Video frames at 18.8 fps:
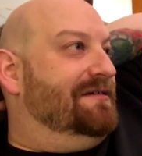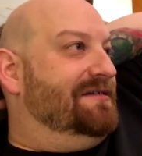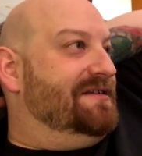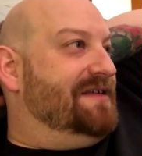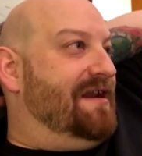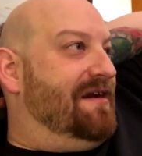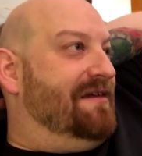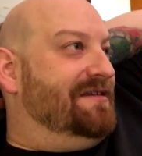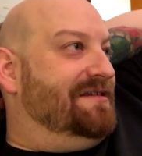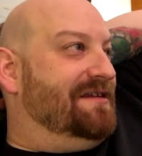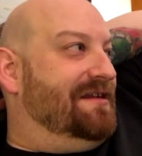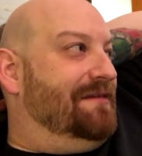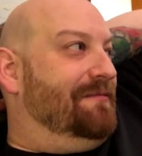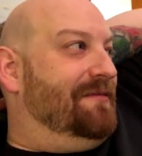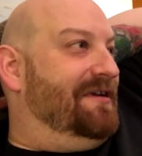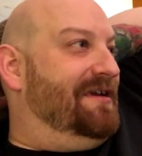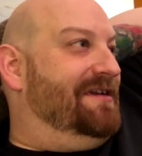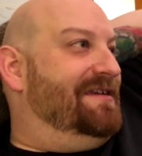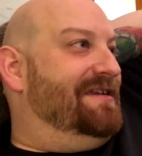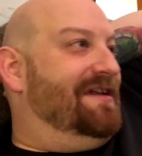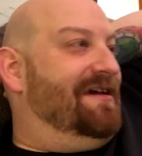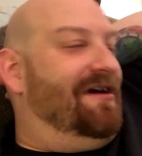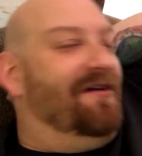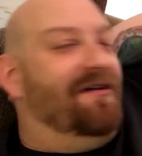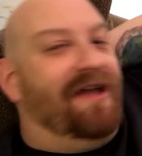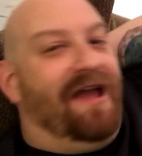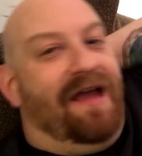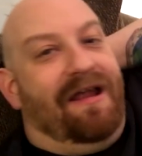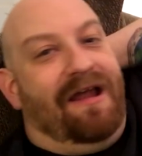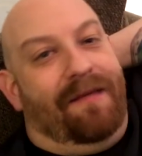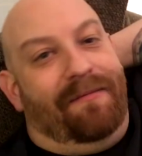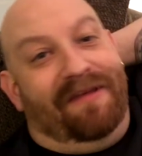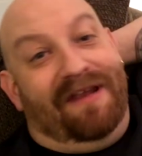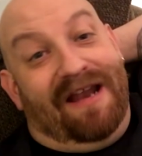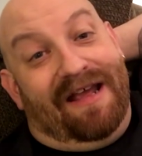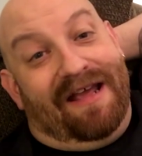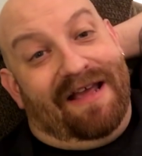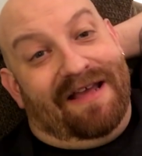Saturday, Sunday, Monday, Tuesday. Okay, I
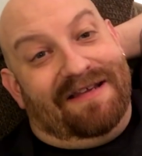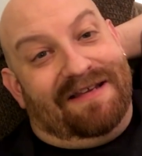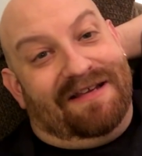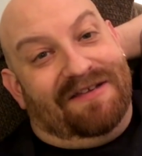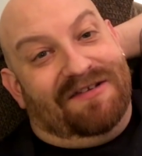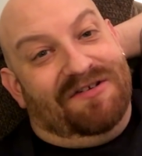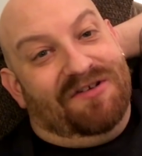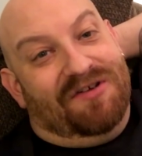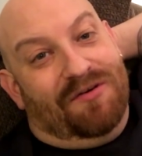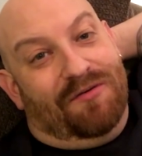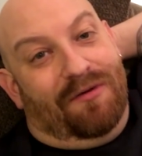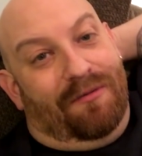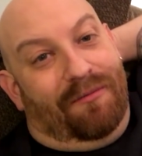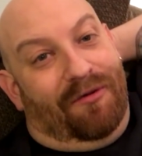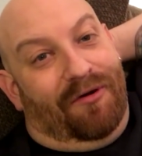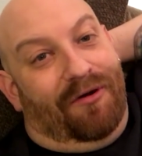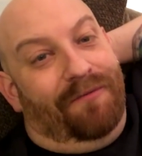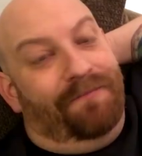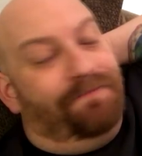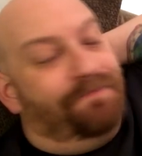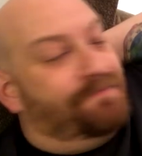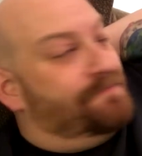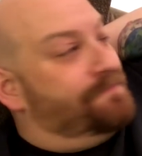mean, I guess it's doable.